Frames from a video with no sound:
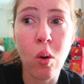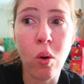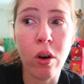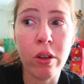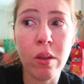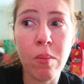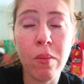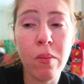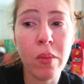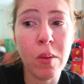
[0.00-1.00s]
or the
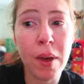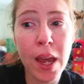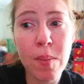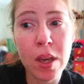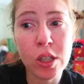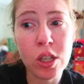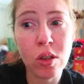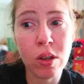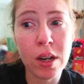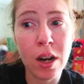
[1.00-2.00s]
baby, she's
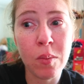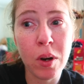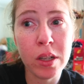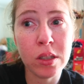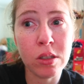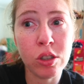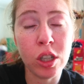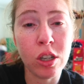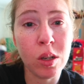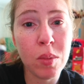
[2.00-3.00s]
only 9 months, so
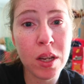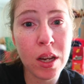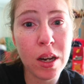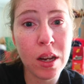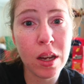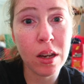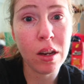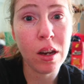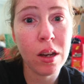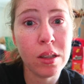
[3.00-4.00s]
she could be
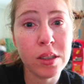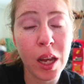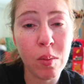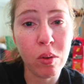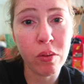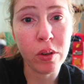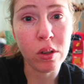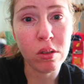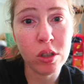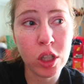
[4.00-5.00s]
eating table
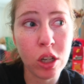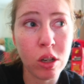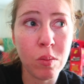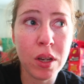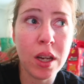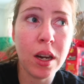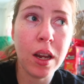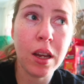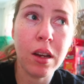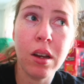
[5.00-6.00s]
food, she could be
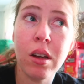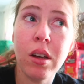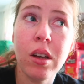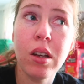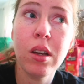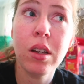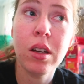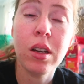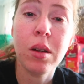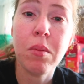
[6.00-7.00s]
eating
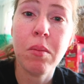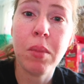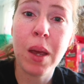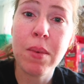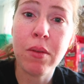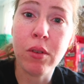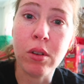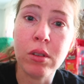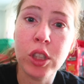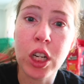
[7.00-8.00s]
baby
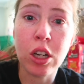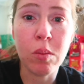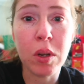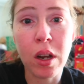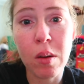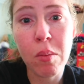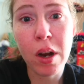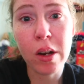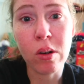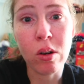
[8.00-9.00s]
food, she could be on a
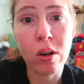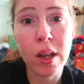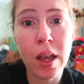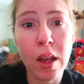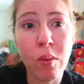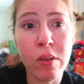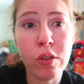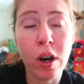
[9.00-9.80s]
bottle, and